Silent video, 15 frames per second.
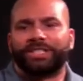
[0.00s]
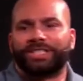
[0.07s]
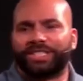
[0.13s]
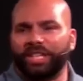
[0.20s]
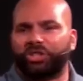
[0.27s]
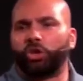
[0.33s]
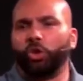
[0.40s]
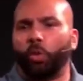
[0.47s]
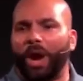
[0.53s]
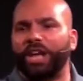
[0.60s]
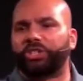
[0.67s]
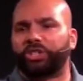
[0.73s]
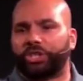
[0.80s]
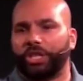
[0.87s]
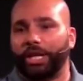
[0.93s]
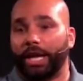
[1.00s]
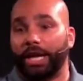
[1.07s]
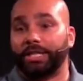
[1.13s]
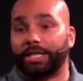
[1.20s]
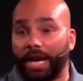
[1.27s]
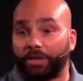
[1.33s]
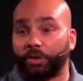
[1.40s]
situation.
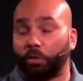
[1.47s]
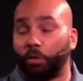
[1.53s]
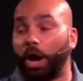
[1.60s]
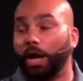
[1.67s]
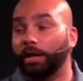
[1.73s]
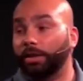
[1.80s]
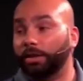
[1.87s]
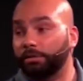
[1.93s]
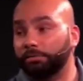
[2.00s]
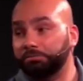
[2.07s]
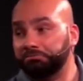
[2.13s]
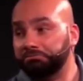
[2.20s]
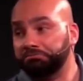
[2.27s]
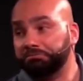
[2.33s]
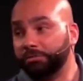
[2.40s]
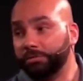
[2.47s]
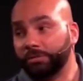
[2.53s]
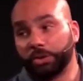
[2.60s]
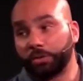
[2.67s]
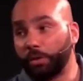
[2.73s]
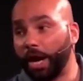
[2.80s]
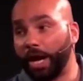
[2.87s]
And guess what?
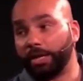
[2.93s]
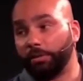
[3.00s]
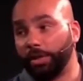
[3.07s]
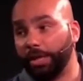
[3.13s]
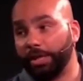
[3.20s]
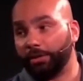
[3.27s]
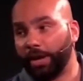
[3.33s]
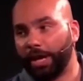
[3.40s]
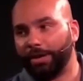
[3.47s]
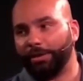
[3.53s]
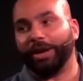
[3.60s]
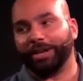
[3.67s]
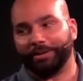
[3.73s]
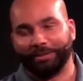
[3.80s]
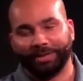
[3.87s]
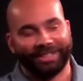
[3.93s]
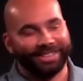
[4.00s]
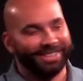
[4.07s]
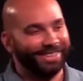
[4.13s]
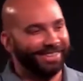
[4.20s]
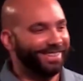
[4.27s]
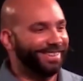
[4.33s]
Just randomly, right, randomly.
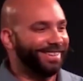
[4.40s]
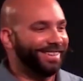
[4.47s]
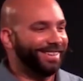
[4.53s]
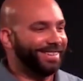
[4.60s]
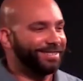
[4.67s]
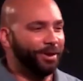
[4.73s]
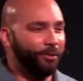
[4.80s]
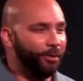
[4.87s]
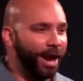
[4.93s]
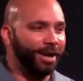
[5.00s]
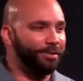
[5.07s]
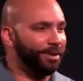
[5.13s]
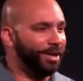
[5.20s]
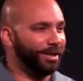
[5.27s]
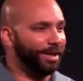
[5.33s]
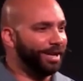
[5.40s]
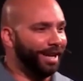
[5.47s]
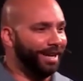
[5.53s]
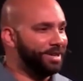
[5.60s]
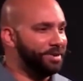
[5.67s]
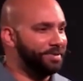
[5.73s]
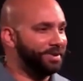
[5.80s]
It's no randomly in the
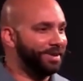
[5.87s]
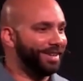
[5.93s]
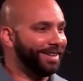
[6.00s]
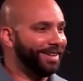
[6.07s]
kingdom.